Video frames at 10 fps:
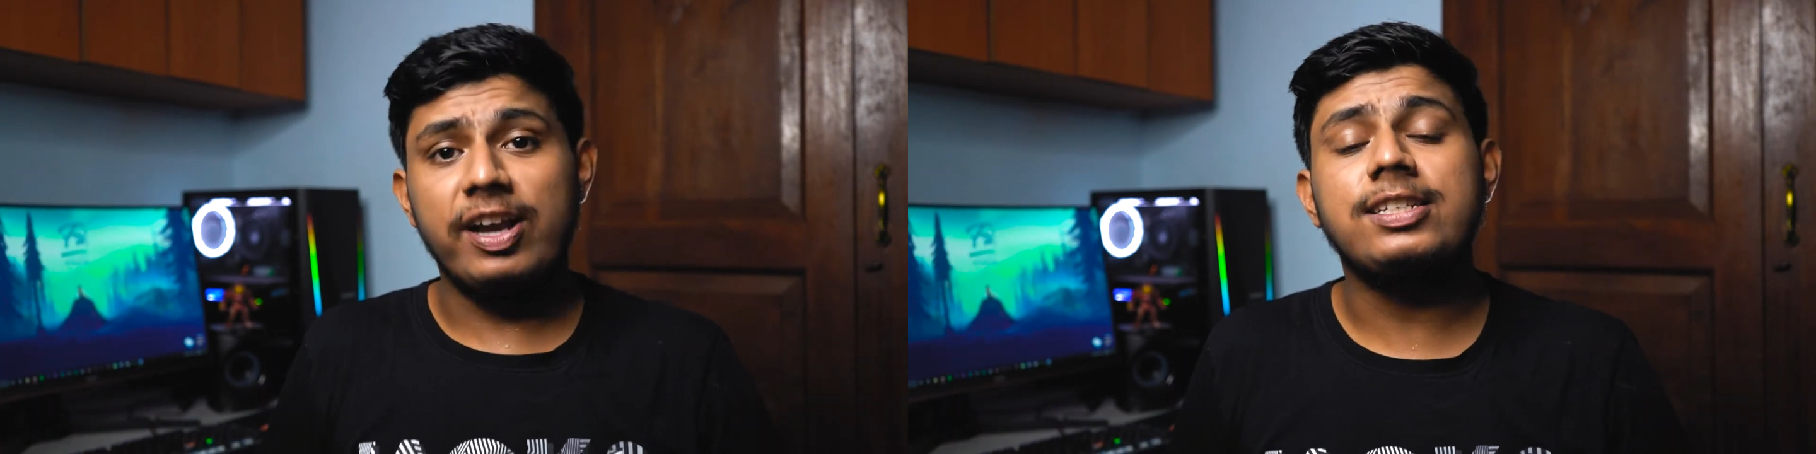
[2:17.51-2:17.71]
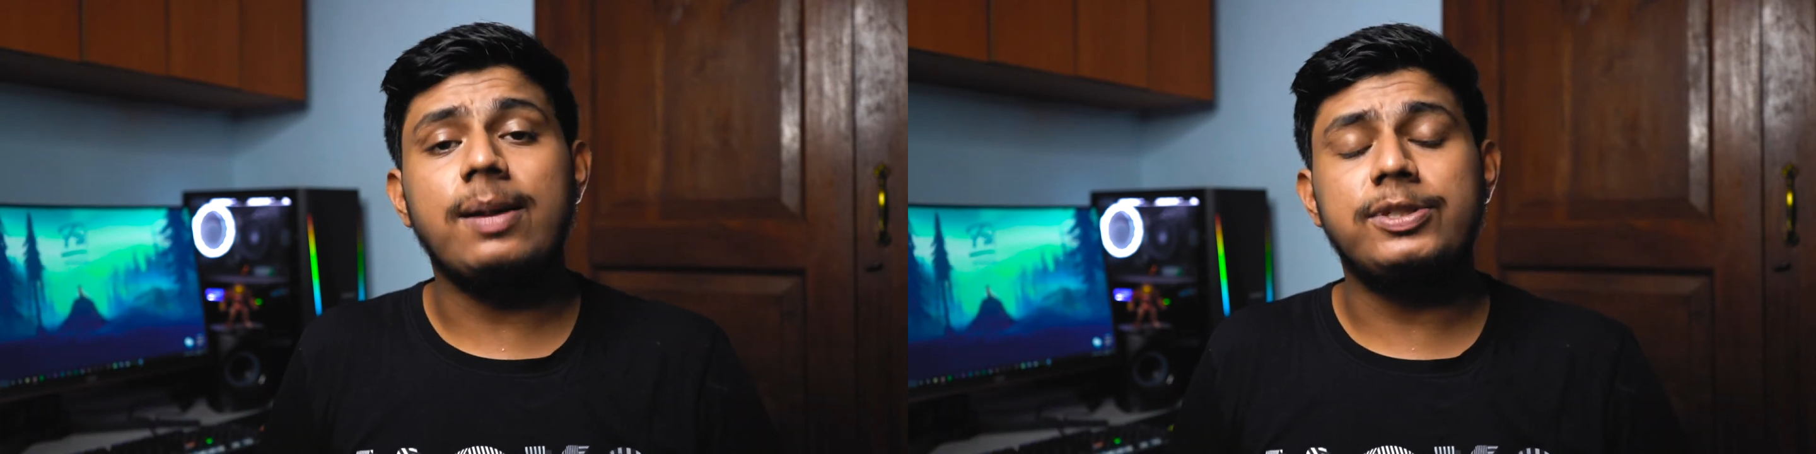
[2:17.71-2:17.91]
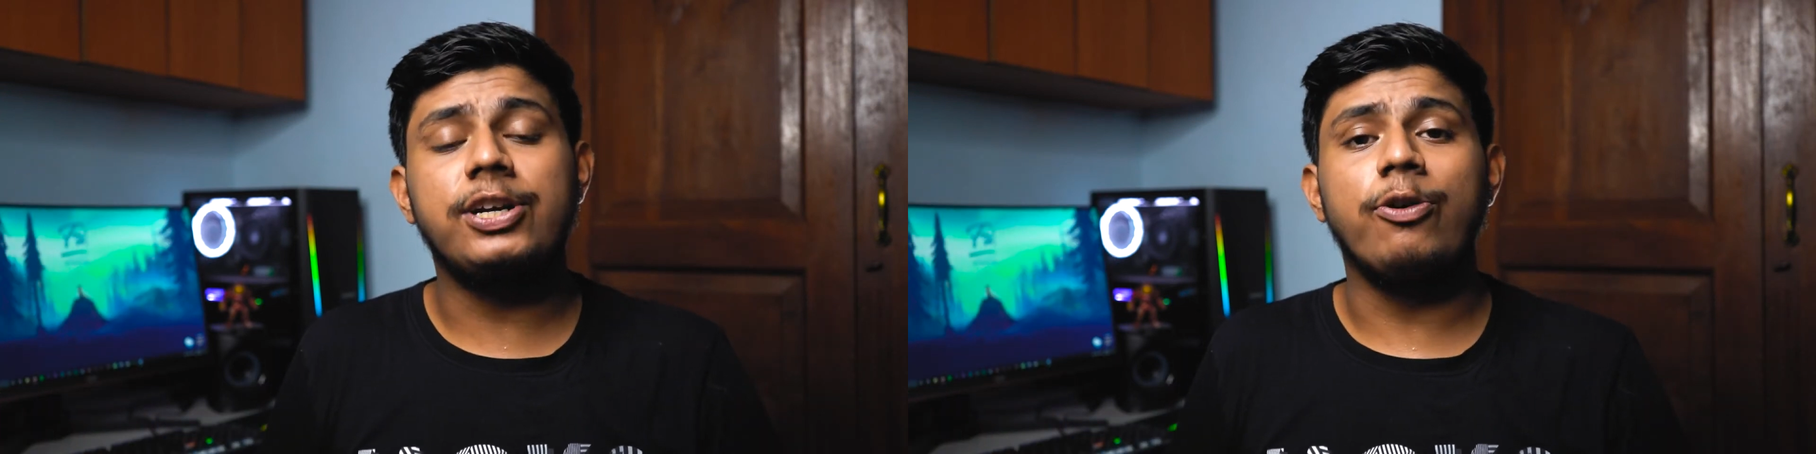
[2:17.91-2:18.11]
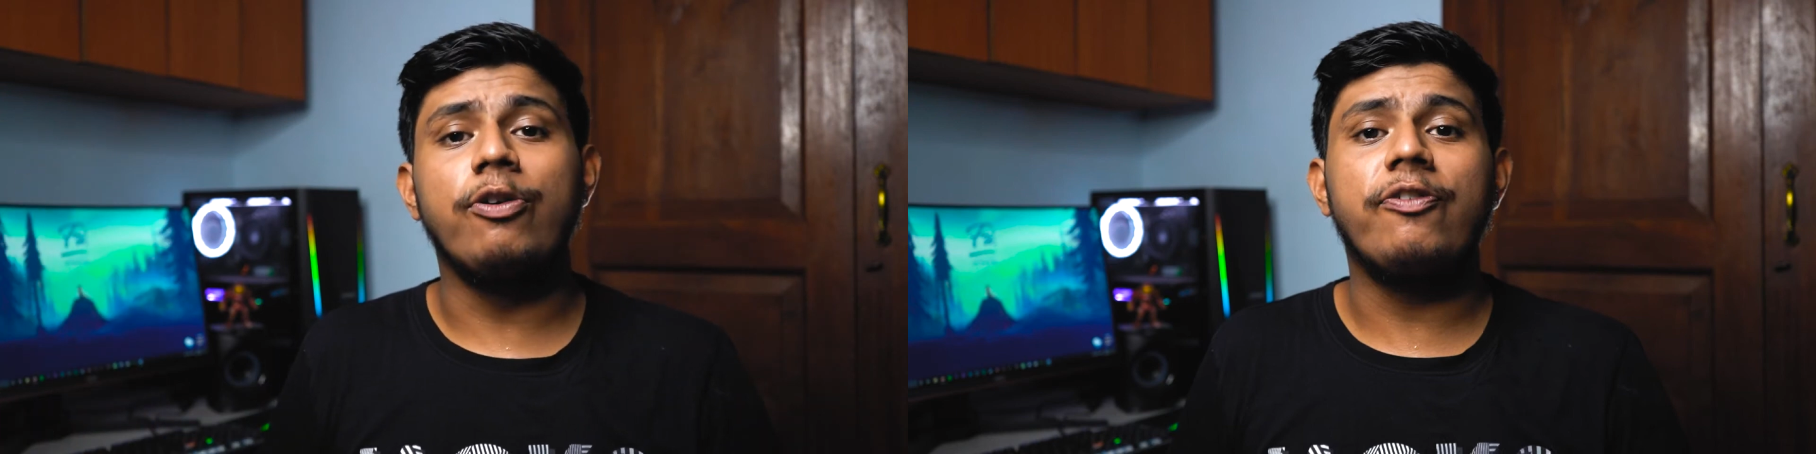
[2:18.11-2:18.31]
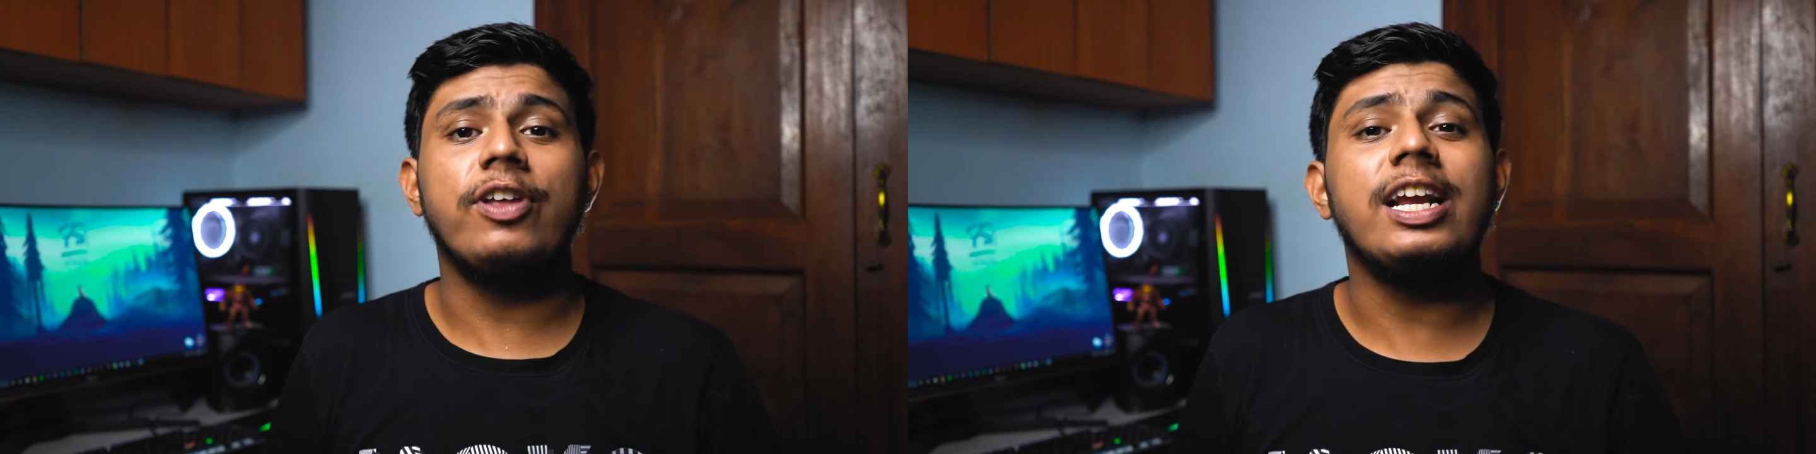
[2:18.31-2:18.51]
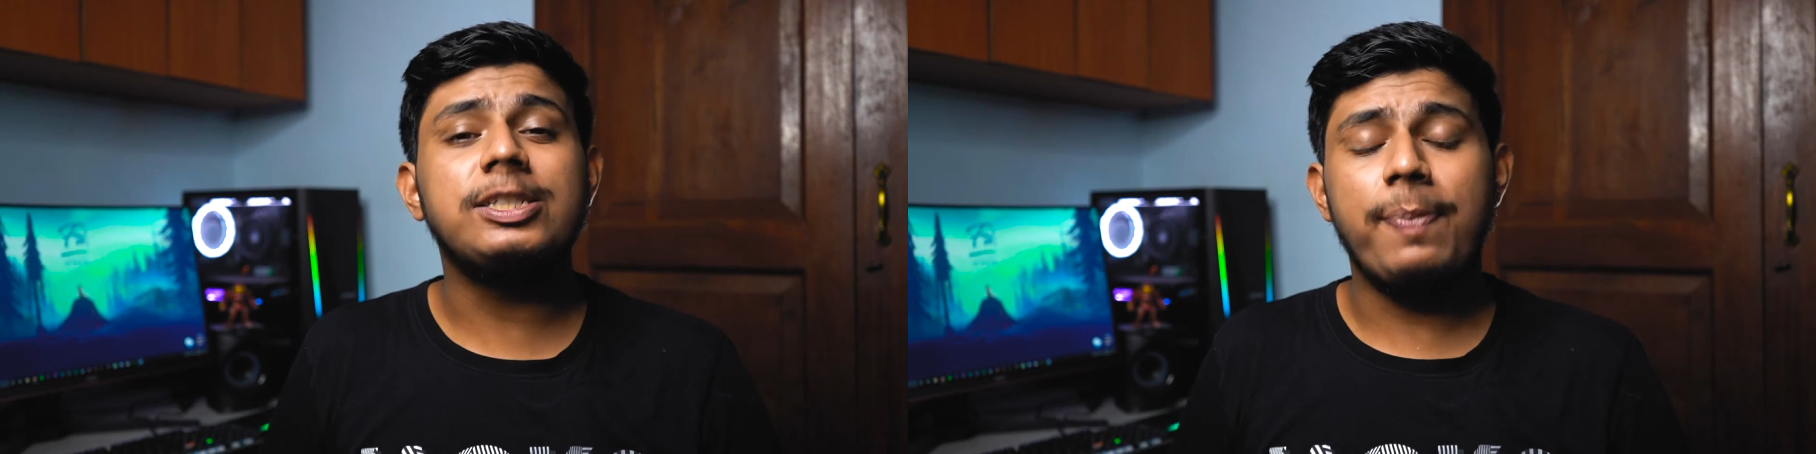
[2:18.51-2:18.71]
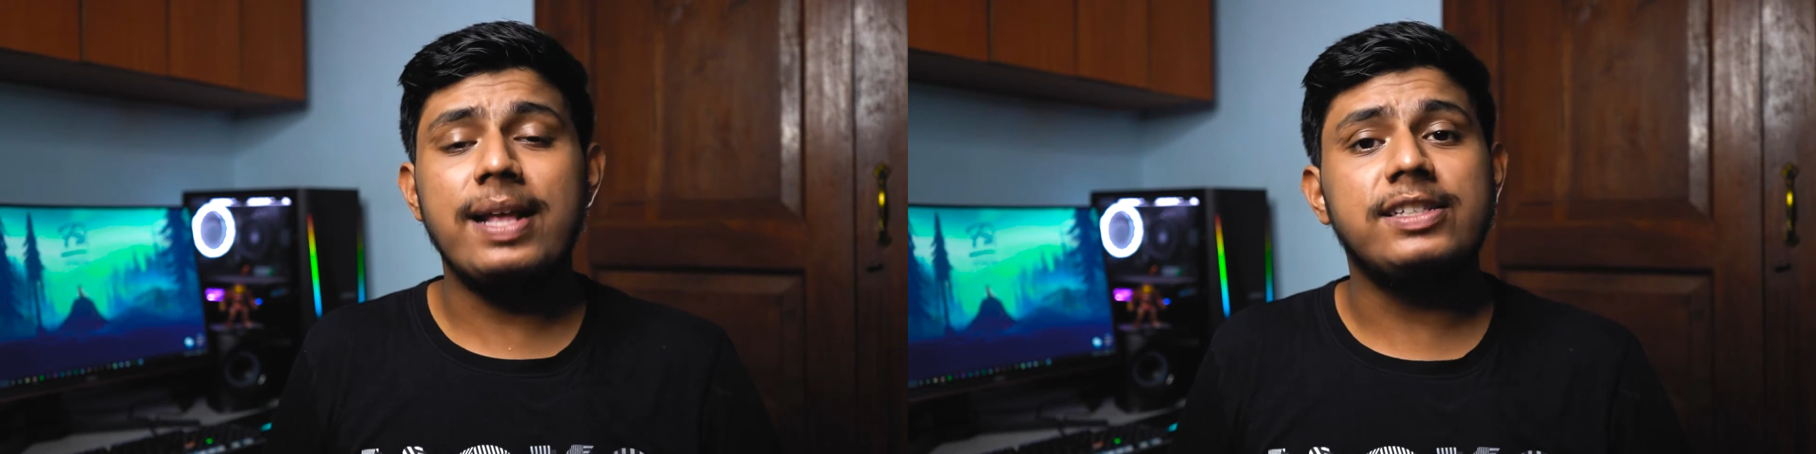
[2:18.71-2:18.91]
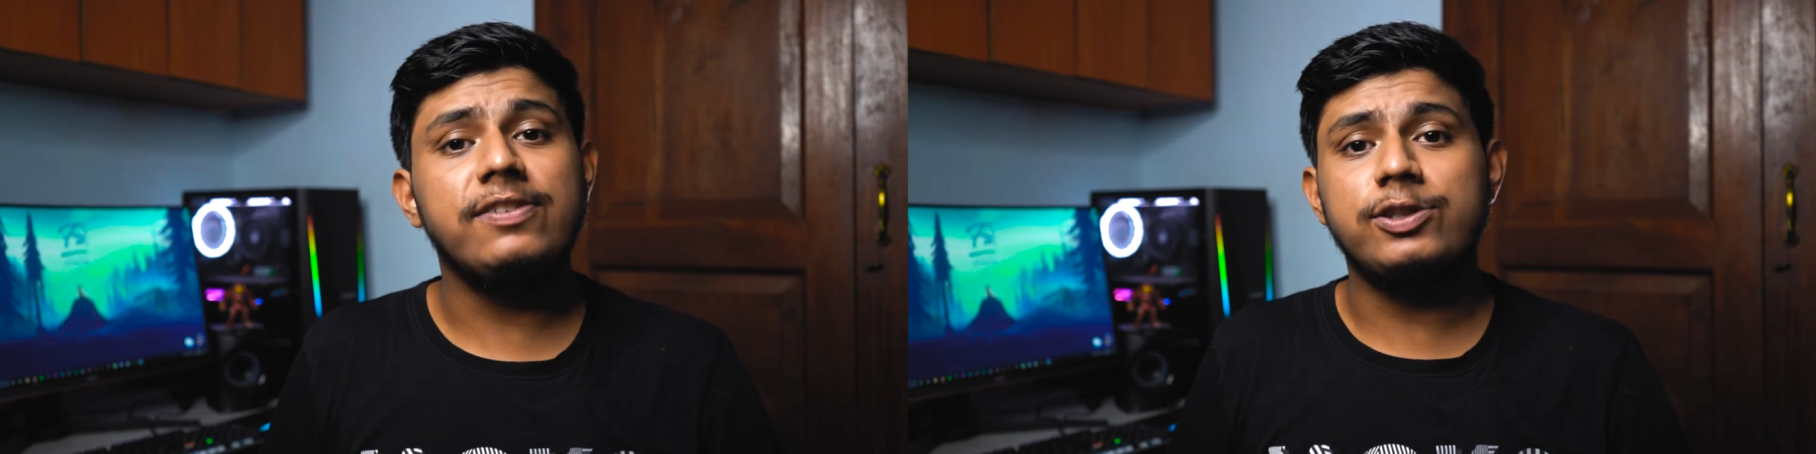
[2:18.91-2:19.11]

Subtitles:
substitute for expensive